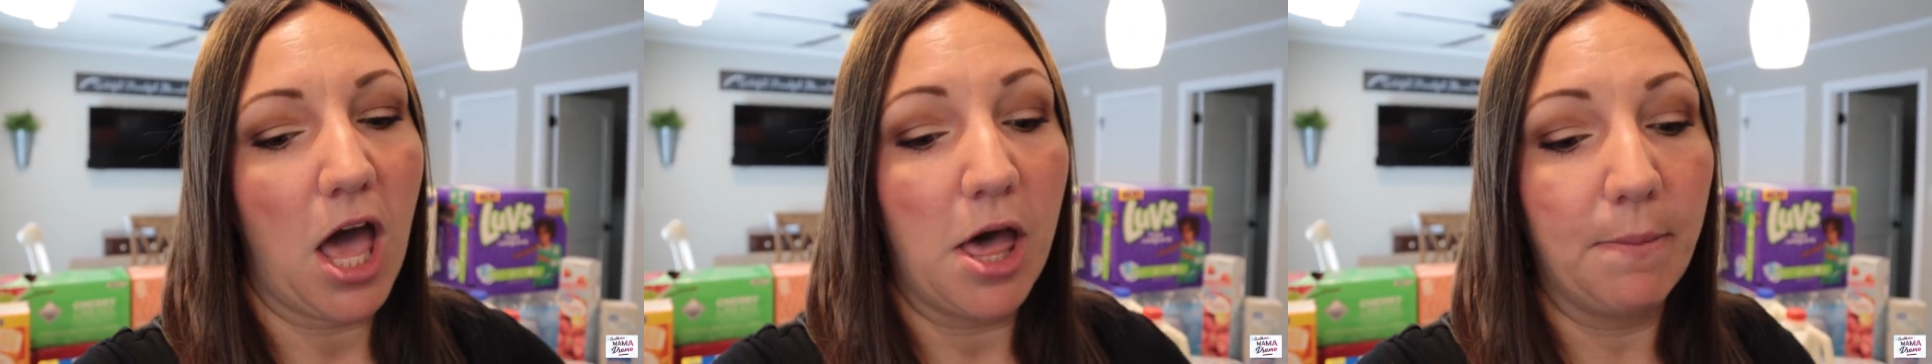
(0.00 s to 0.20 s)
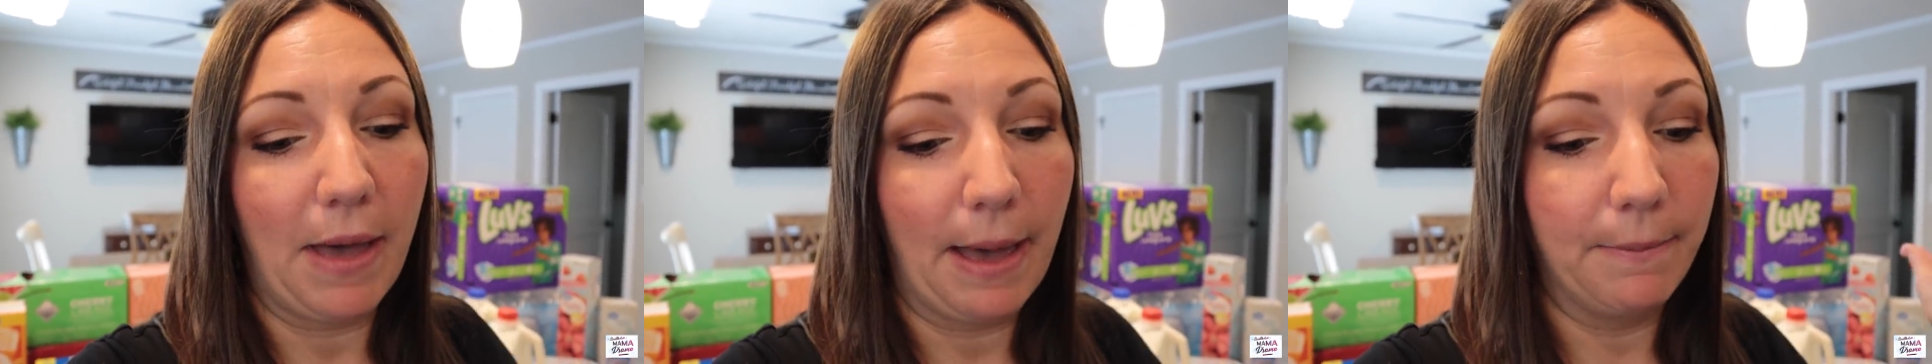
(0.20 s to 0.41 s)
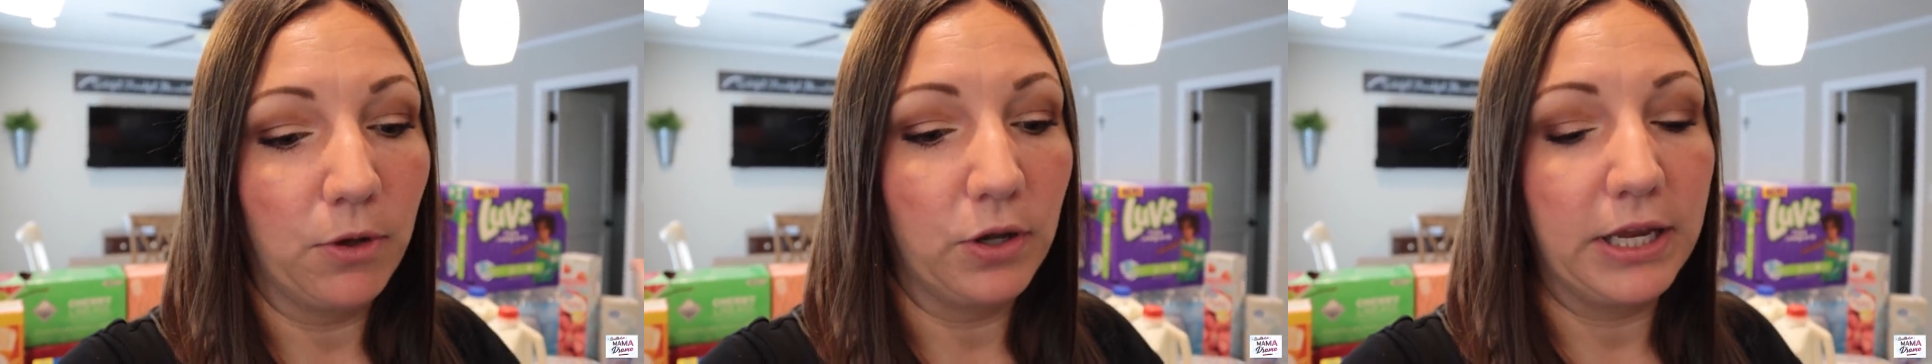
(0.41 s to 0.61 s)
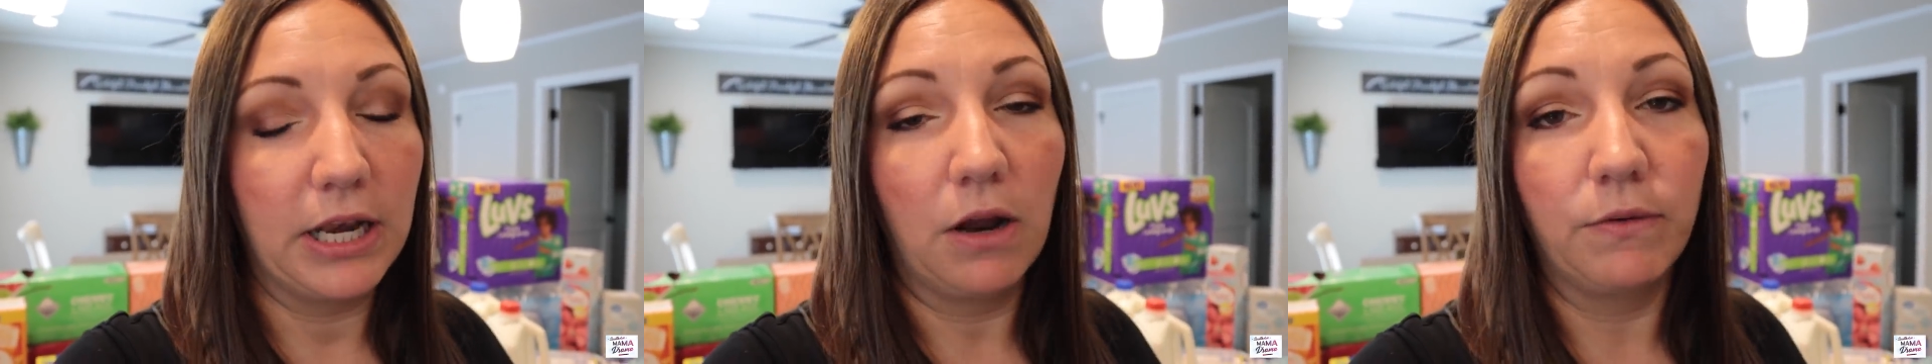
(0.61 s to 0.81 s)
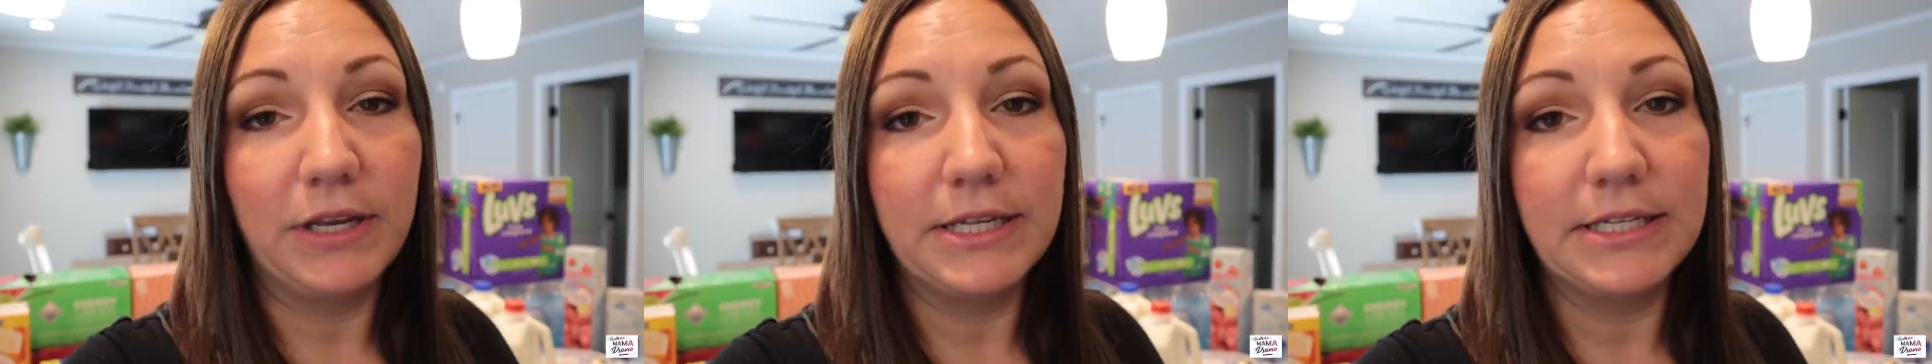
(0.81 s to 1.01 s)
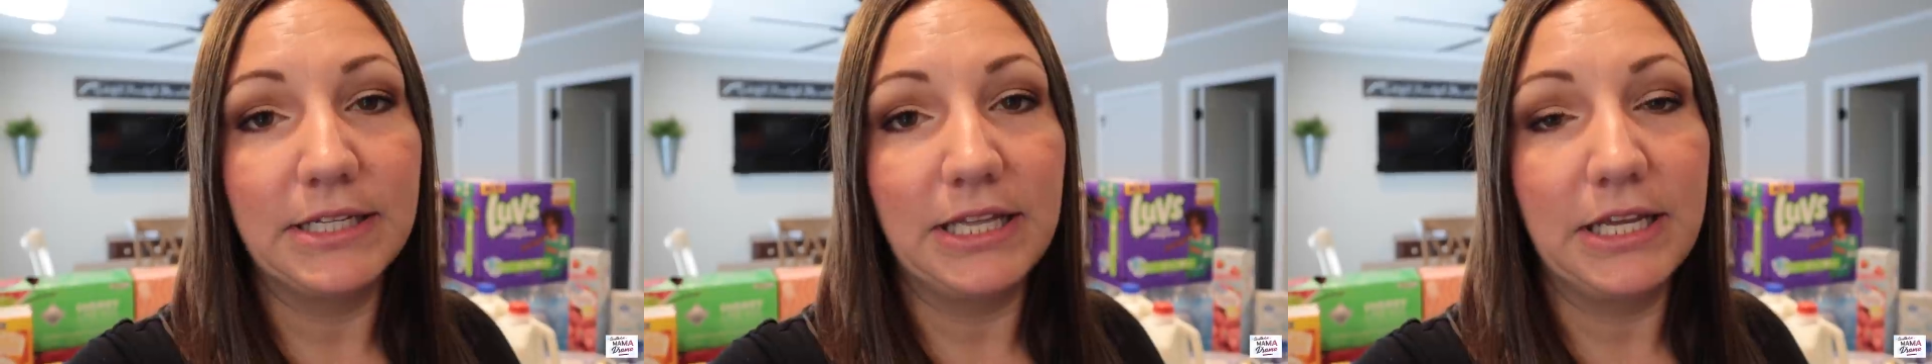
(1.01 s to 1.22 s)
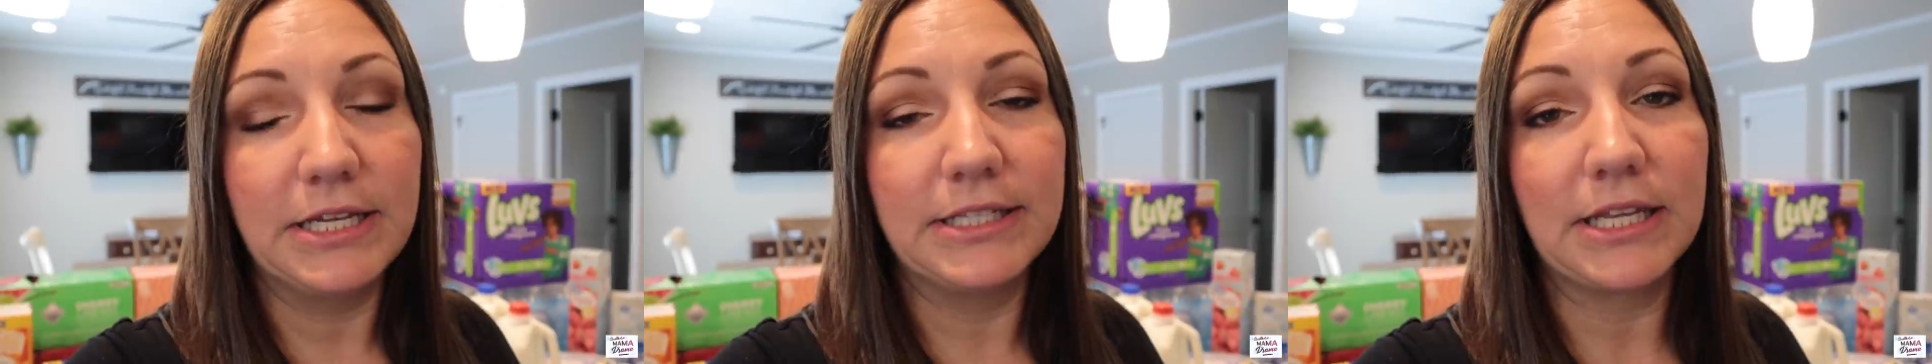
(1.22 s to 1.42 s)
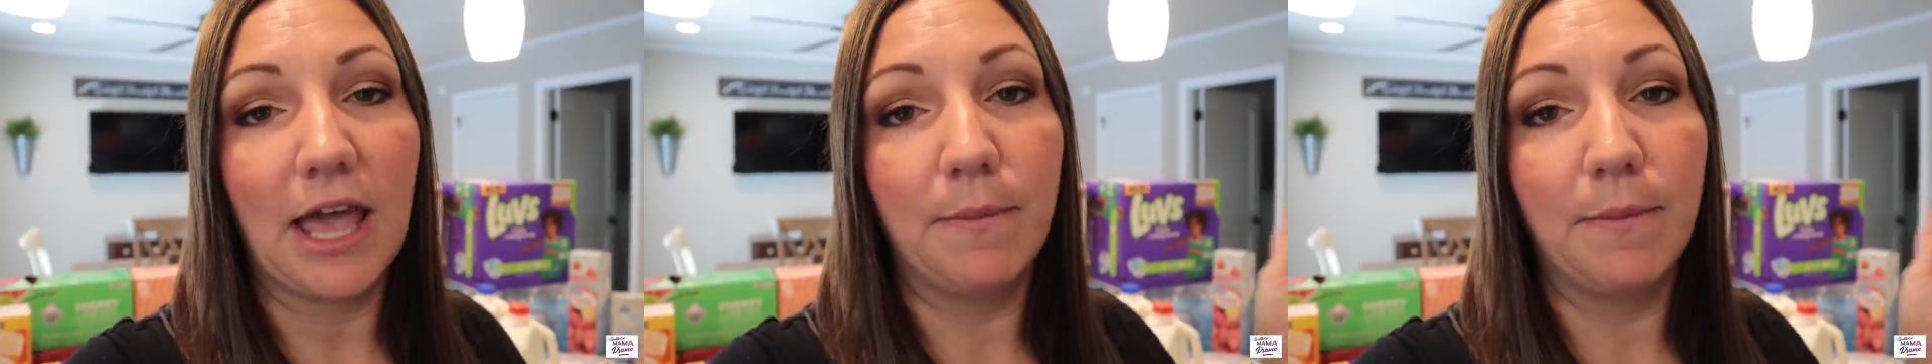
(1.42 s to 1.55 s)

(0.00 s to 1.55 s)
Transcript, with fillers: um, I'm going to get on into this.